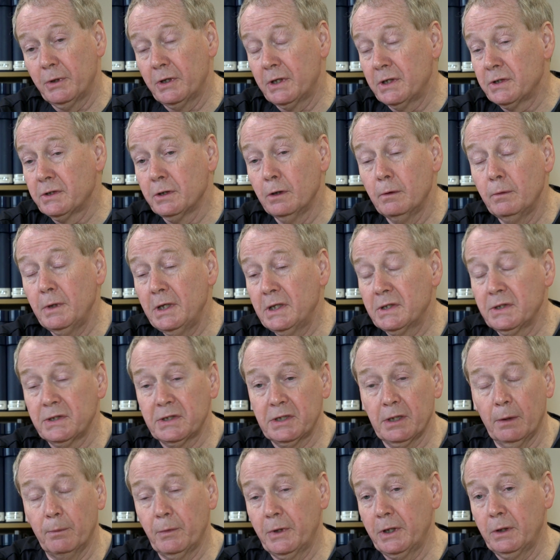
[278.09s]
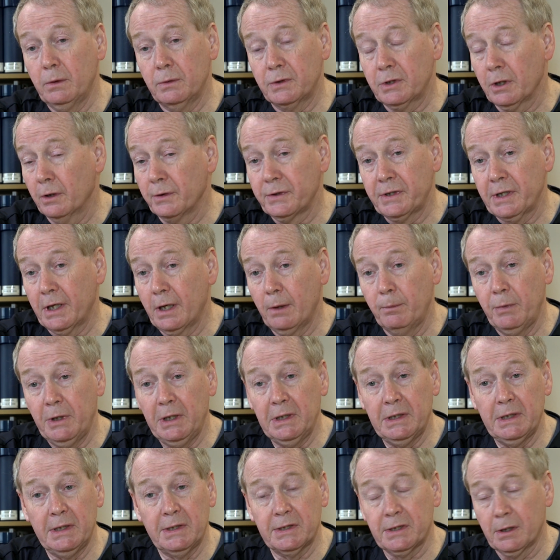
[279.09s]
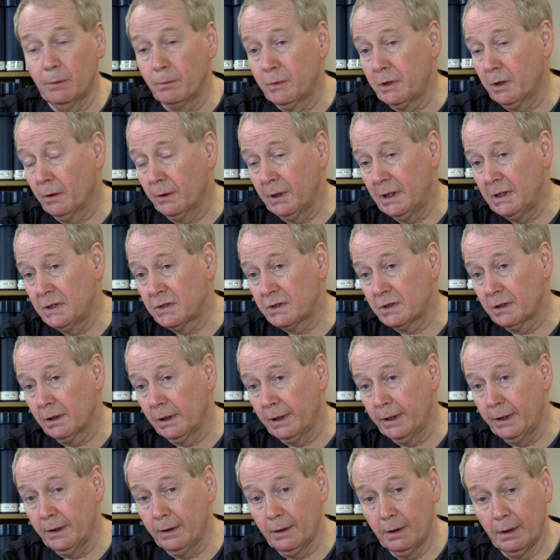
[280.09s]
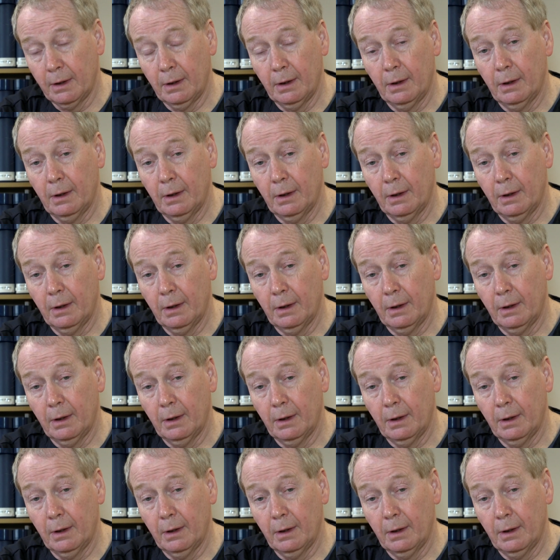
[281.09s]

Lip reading: But there's no reason somebody who's got diabetes, somebody on insulin,